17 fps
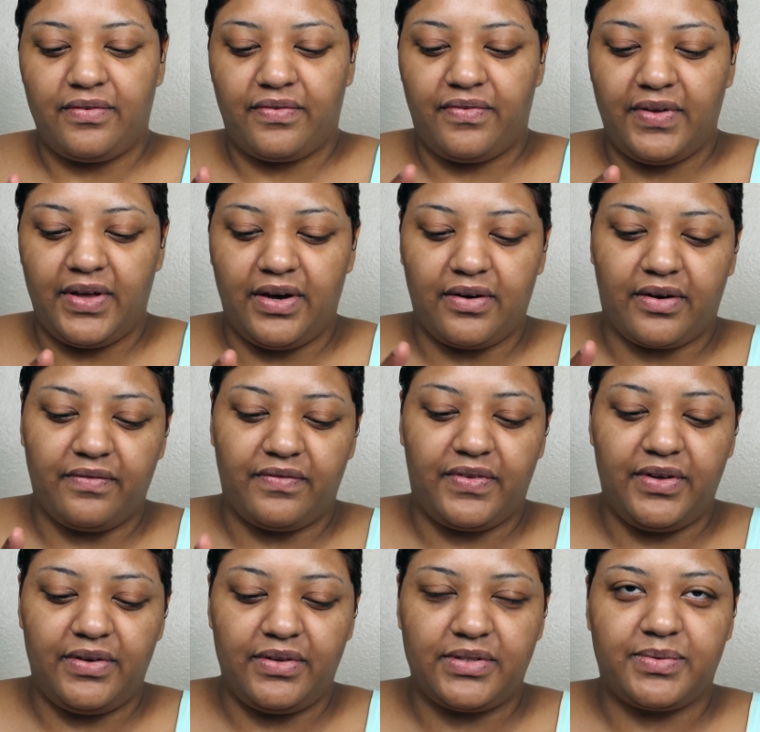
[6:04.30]
feel
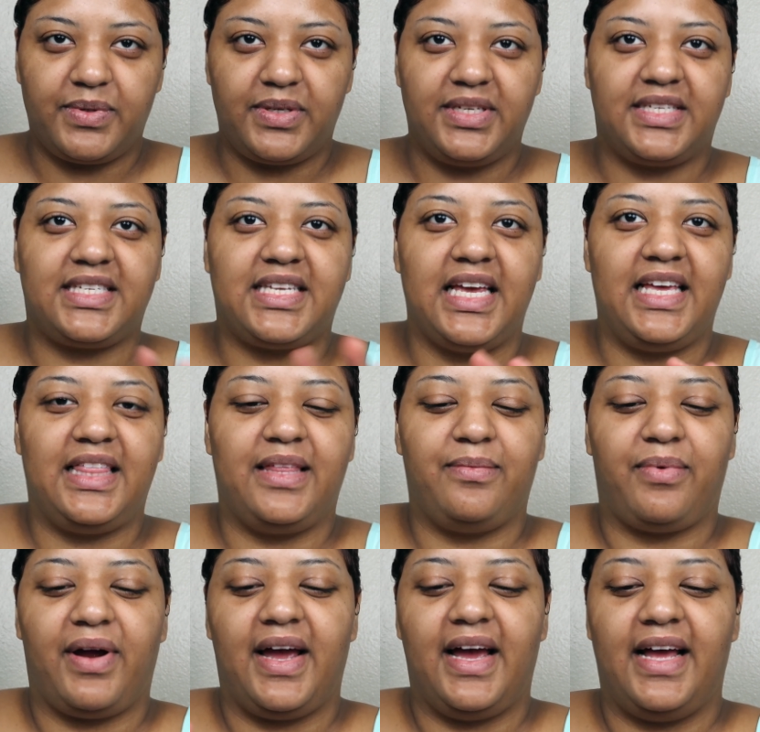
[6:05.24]
confused when you see the
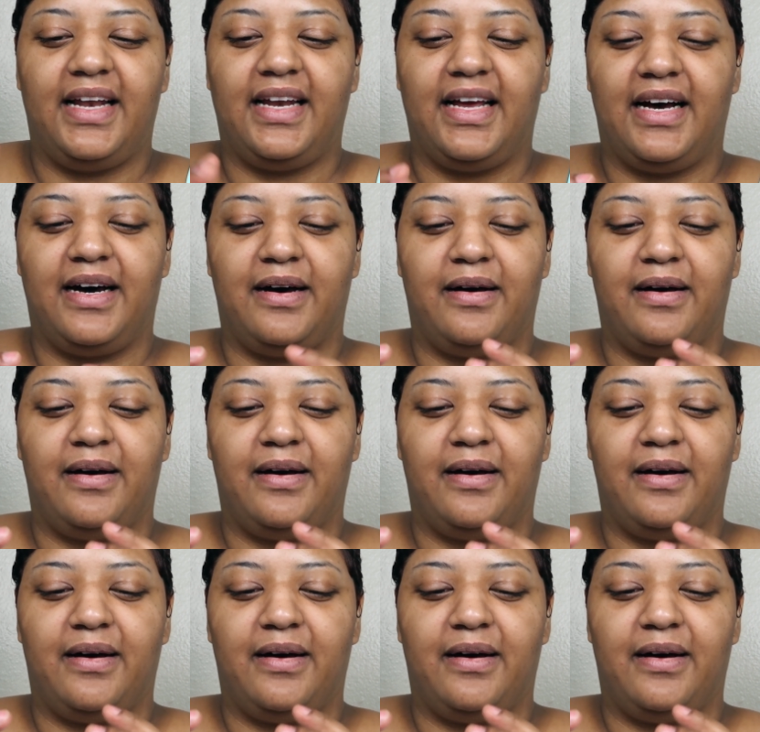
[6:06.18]
brand